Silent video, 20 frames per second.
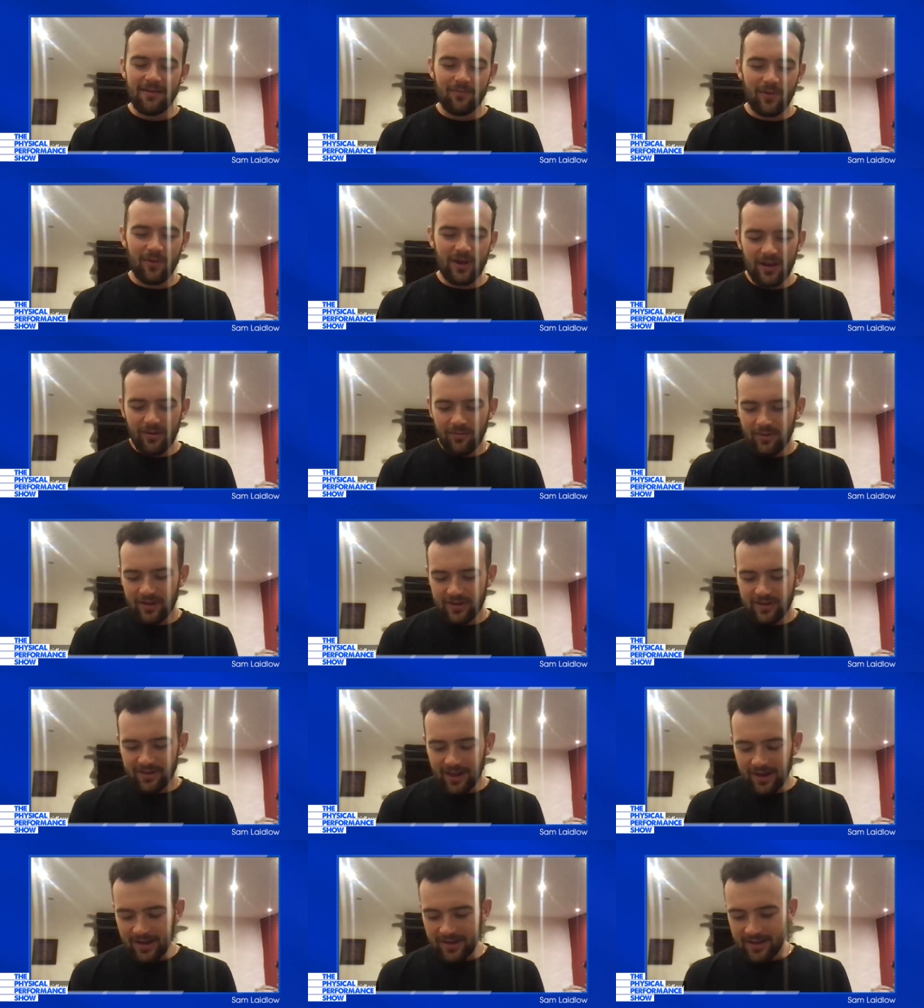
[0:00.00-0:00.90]
we're
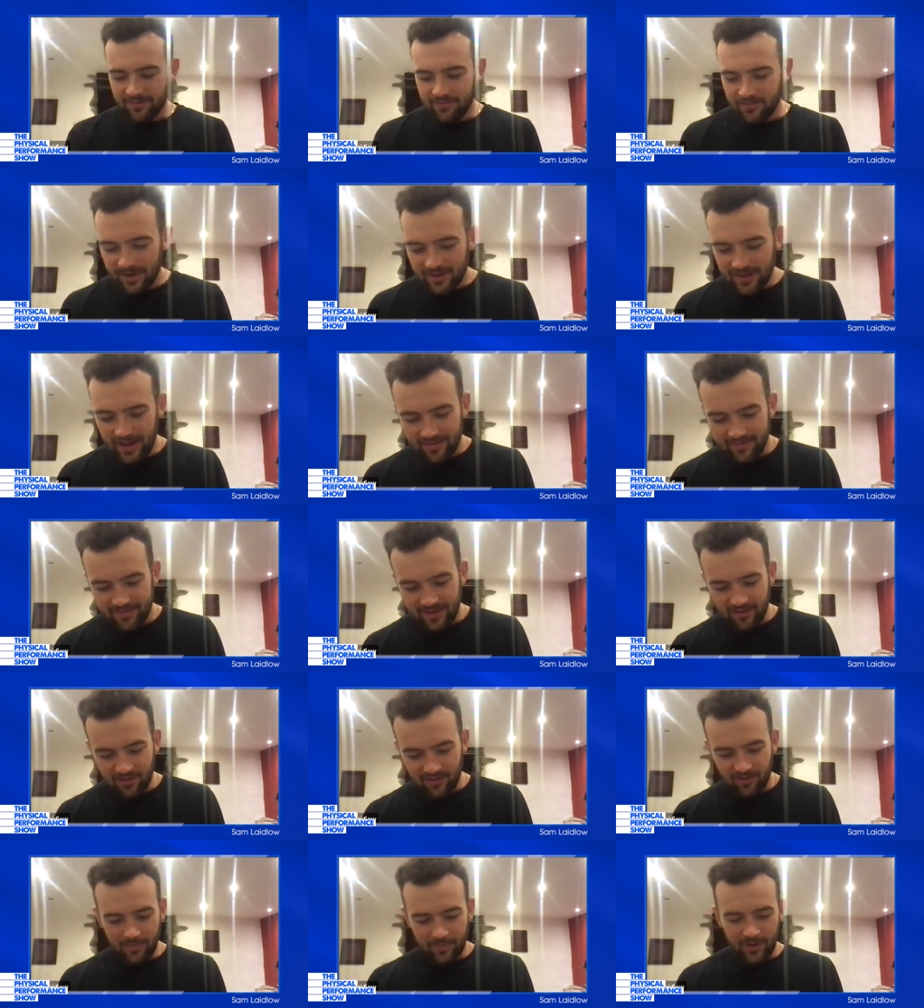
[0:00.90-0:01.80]
slightly different in that
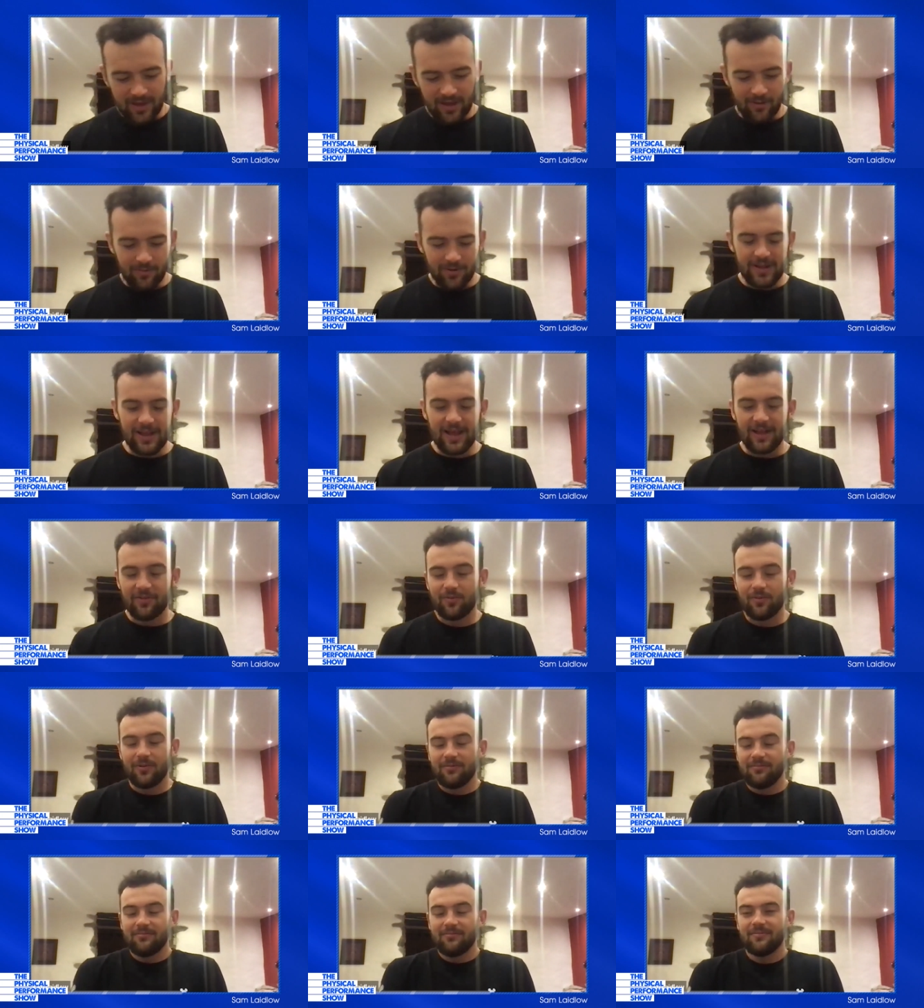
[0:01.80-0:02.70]
sense, but equally, that's
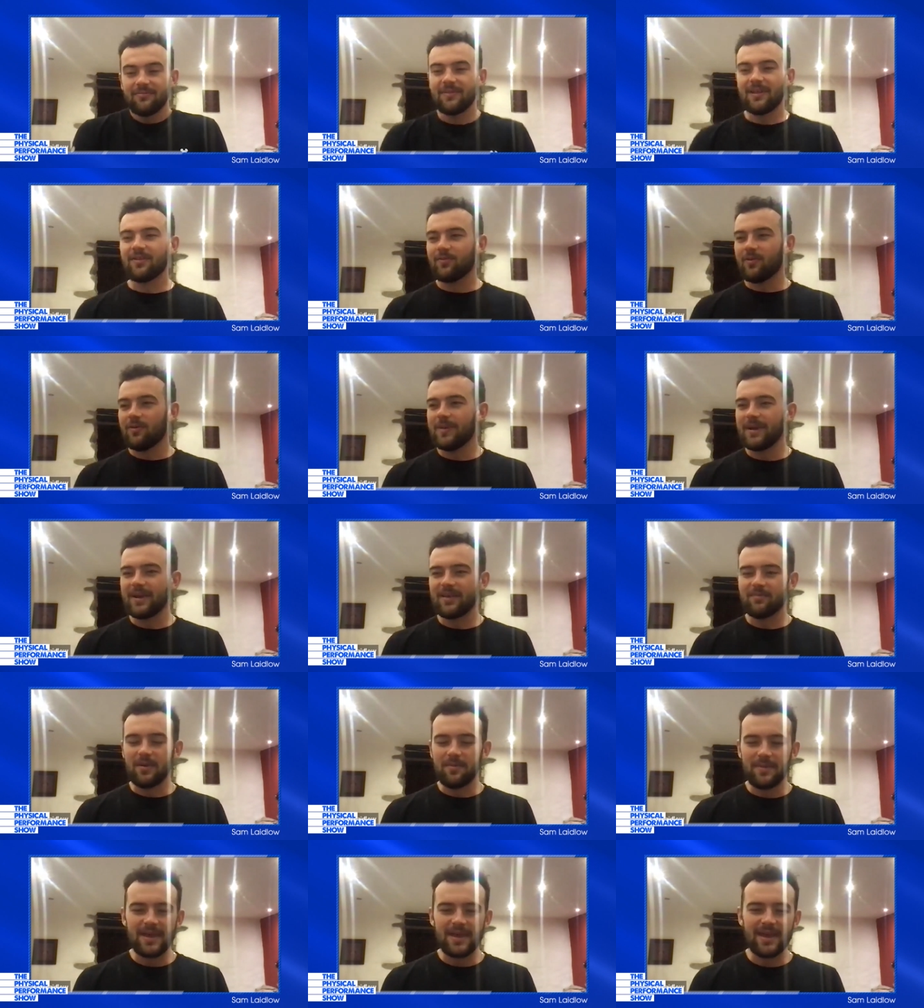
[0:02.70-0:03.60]
what
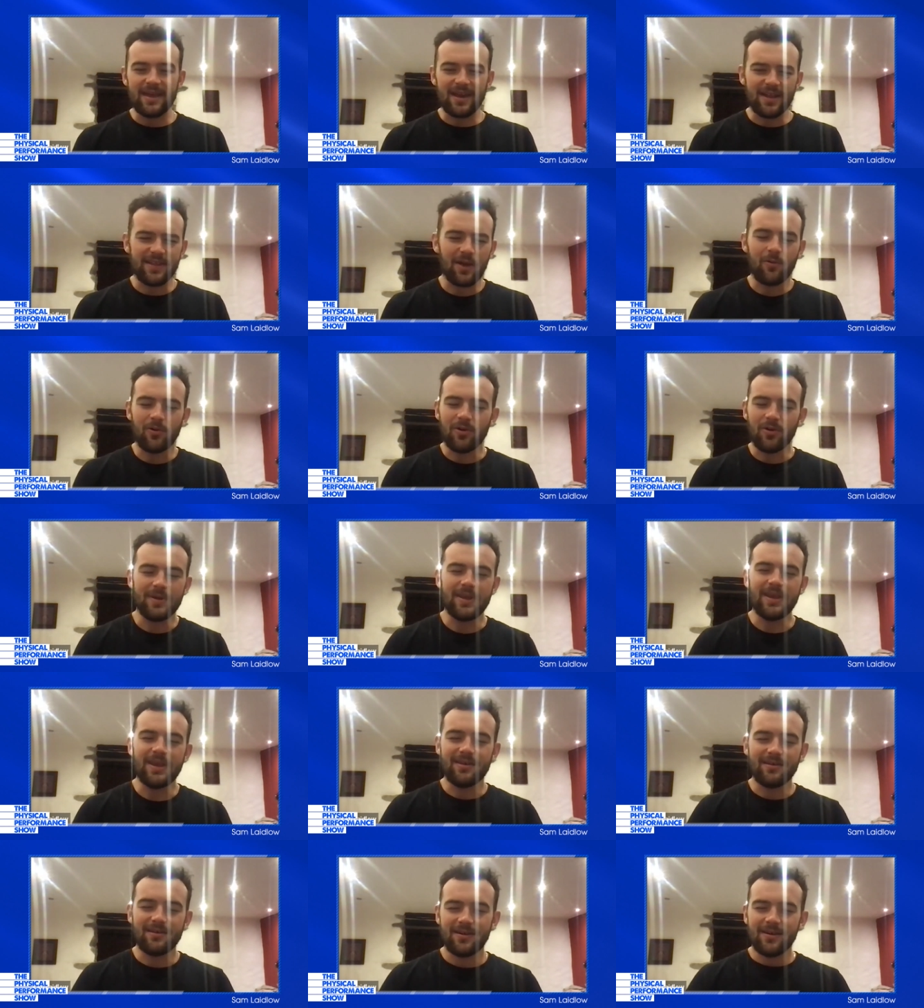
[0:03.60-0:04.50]
makes me me. And I don't want to
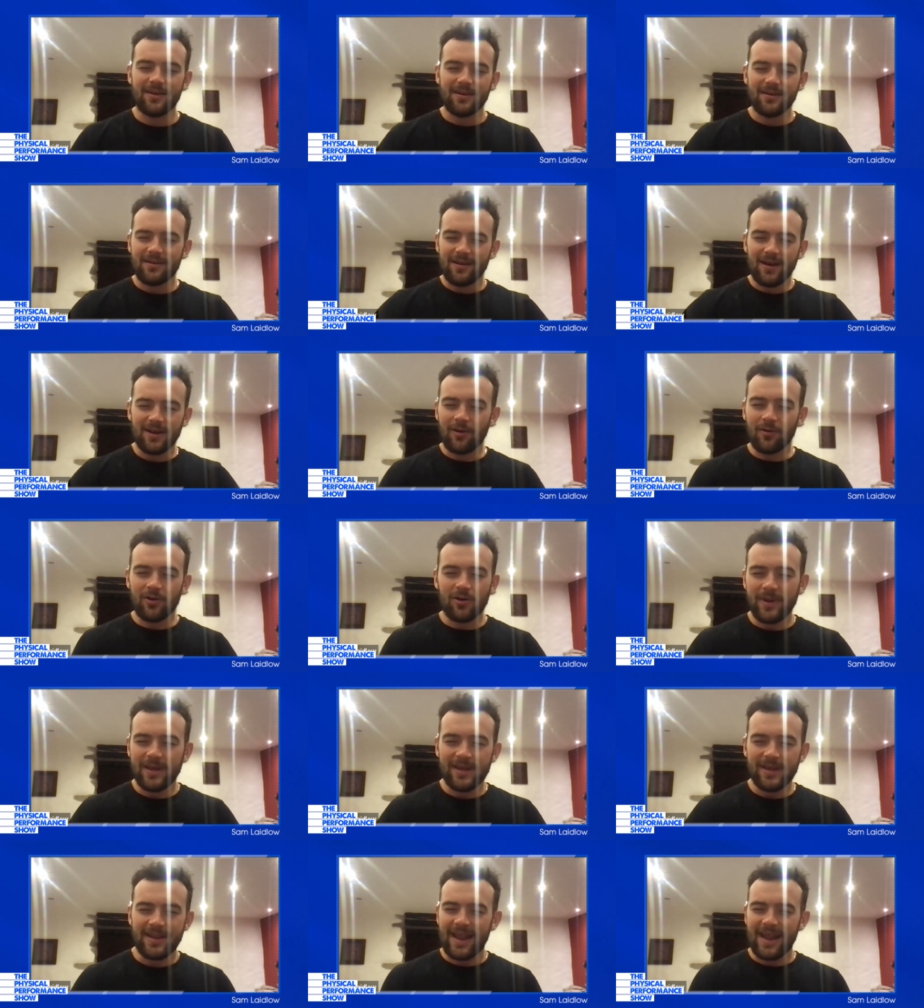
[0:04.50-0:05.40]
be
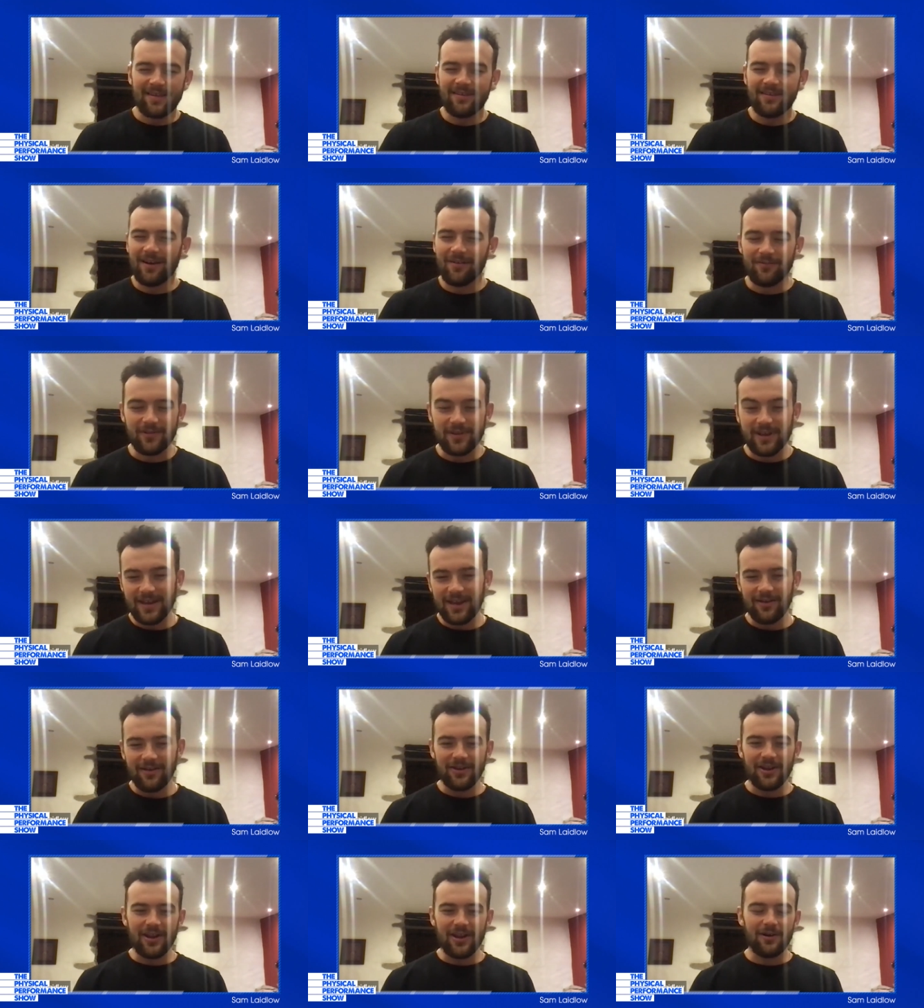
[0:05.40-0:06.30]
the next Jan
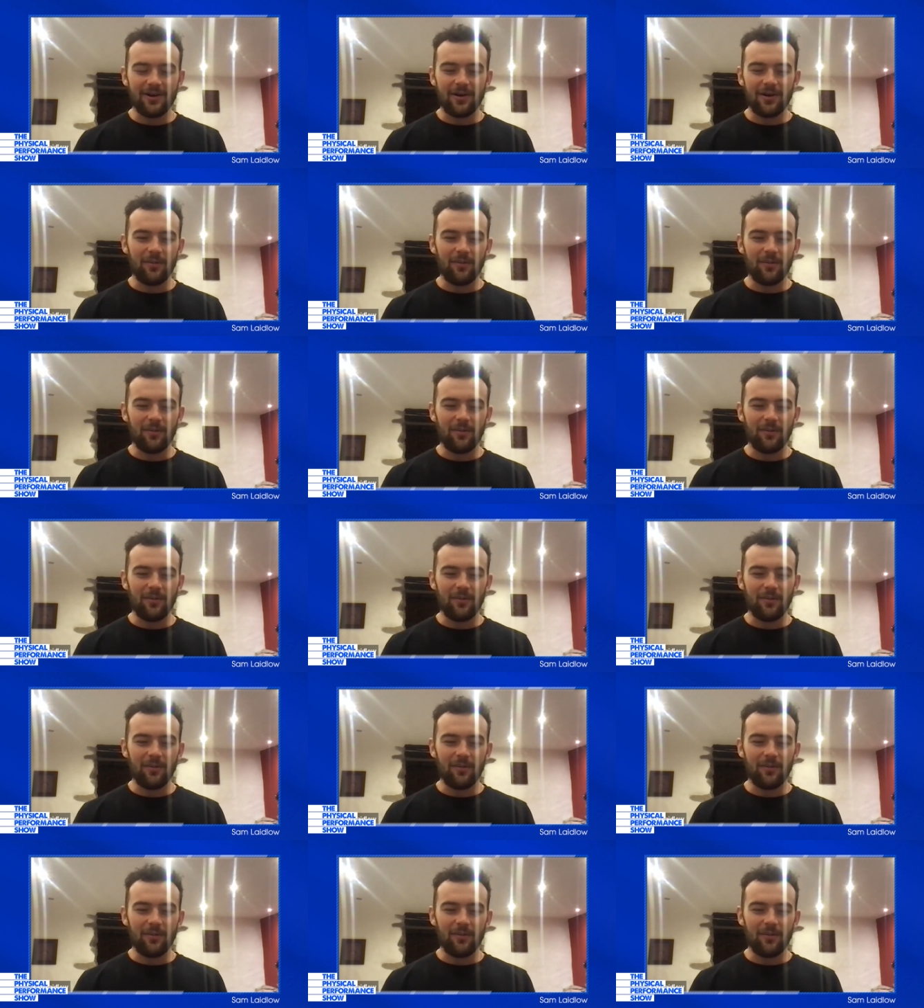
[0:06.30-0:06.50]
Frodeno, you know.